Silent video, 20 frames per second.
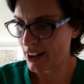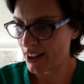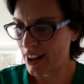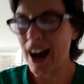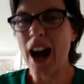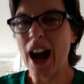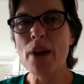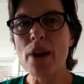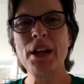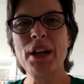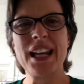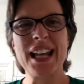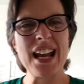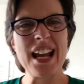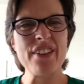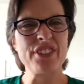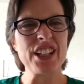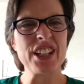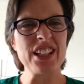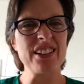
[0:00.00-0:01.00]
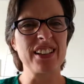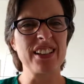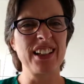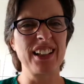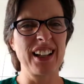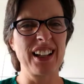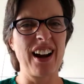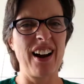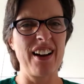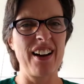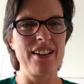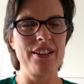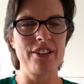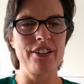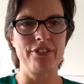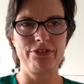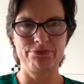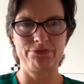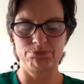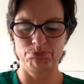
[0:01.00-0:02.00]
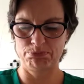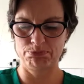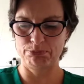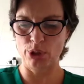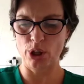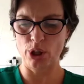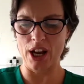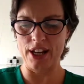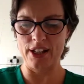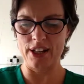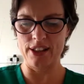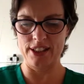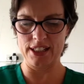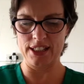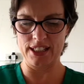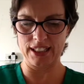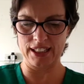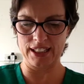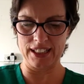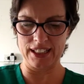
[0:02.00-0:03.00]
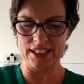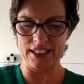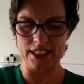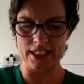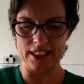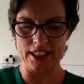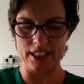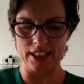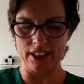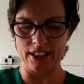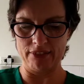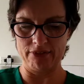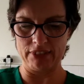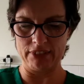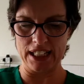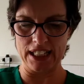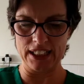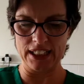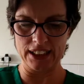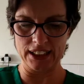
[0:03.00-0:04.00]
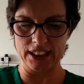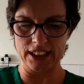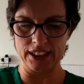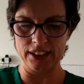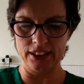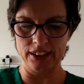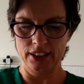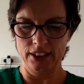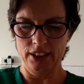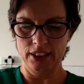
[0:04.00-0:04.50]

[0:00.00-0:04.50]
I believe that you can kind of put anything you like in it, really.